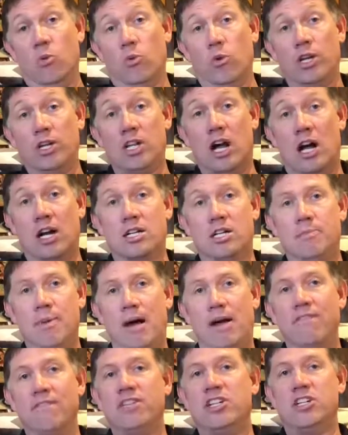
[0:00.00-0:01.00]
we talked
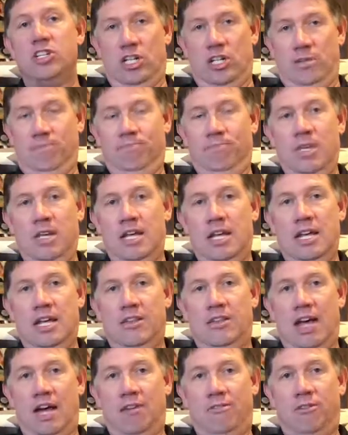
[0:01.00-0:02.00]
about vision,
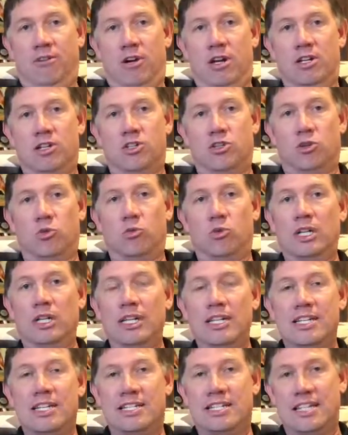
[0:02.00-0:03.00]
that for us to
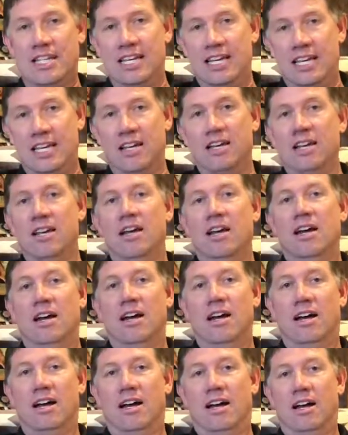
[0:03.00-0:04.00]
really see
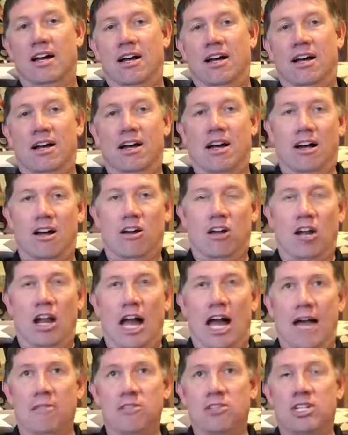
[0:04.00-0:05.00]
our
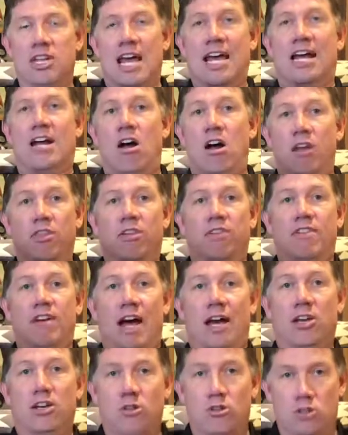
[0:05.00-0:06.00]
lives take on the
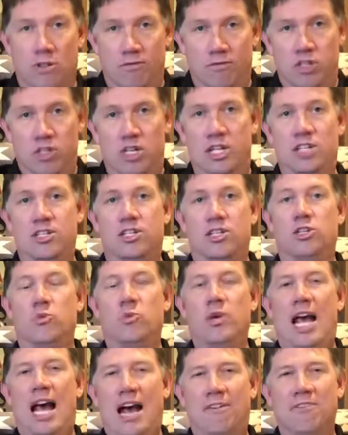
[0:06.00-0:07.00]
values of Jesus,
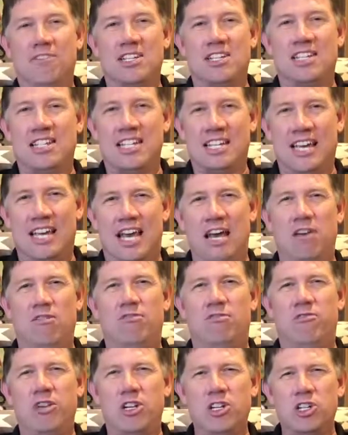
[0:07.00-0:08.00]
we have to see a
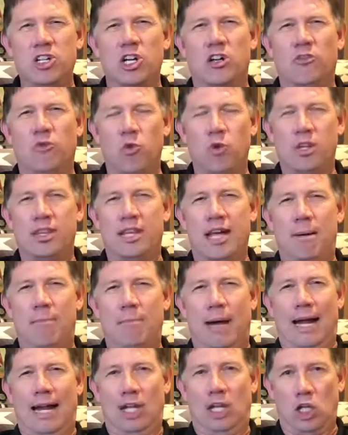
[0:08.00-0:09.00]
vision of what that
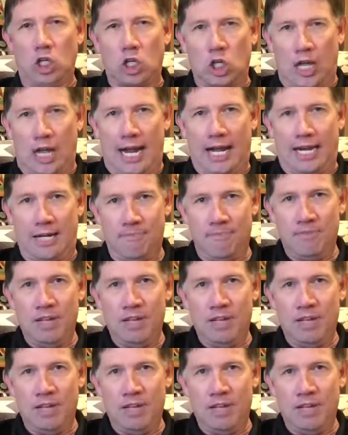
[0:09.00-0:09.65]
might look like.